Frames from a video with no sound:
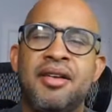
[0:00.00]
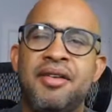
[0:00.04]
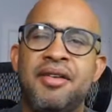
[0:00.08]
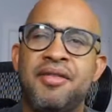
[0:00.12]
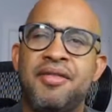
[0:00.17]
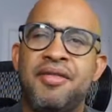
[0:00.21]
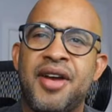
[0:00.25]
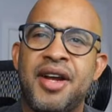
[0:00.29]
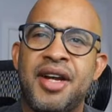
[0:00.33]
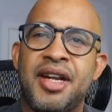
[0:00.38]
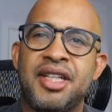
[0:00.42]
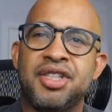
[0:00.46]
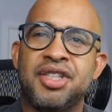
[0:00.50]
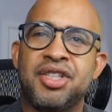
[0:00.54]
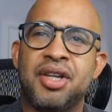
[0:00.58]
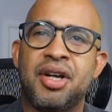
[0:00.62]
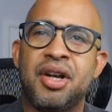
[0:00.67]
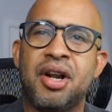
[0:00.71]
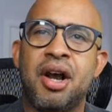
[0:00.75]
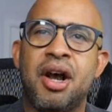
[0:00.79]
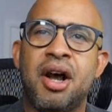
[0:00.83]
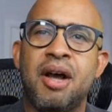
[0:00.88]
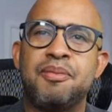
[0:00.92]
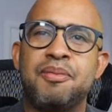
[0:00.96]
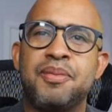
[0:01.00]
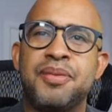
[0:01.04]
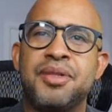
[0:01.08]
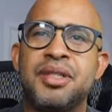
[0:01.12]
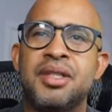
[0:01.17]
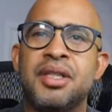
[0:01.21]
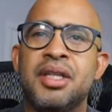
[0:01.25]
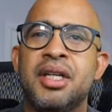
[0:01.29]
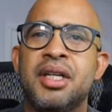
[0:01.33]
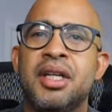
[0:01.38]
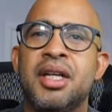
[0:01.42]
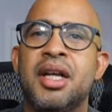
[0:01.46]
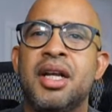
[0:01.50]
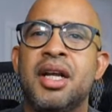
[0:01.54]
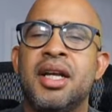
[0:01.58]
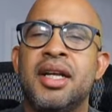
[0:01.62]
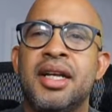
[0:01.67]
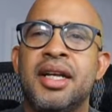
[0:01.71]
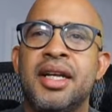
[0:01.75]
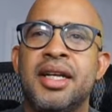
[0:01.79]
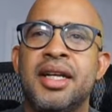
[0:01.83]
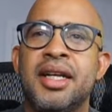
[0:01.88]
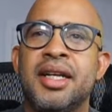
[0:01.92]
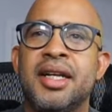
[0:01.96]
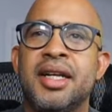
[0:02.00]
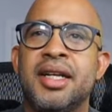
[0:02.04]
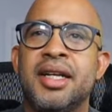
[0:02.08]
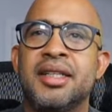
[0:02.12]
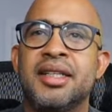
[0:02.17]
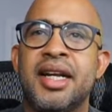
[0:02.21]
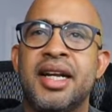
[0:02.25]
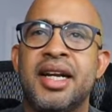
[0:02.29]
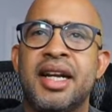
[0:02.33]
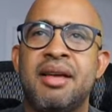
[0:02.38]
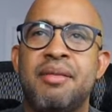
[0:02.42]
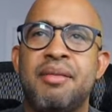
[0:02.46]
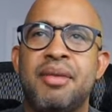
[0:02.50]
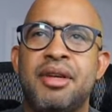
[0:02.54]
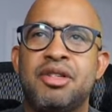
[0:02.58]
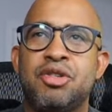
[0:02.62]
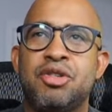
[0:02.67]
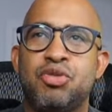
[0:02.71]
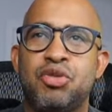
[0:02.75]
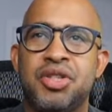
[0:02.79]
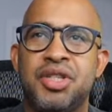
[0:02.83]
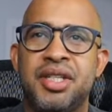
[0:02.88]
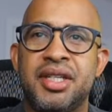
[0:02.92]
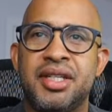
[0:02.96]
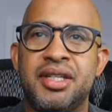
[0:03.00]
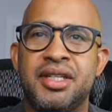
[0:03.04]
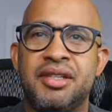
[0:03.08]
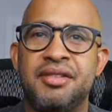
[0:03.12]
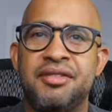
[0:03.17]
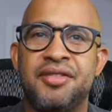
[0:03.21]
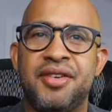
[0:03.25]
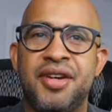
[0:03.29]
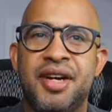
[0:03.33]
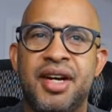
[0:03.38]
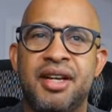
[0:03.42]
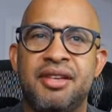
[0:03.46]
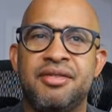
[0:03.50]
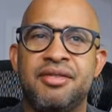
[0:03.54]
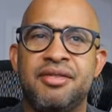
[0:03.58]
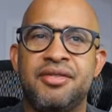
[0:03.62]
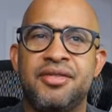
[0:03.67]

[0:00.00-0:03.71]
financial ops in Dynamics 365.